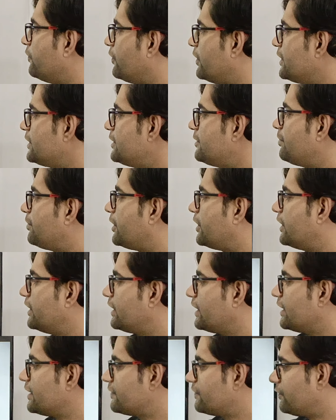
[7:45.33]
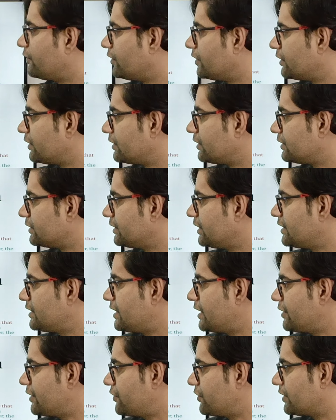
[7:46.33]
First part is for the
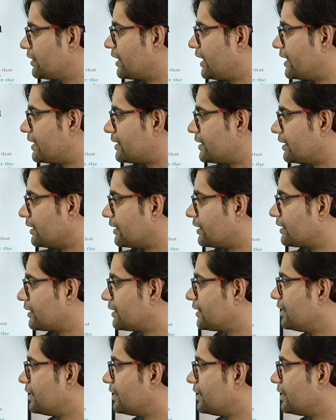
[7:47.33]
attention getting.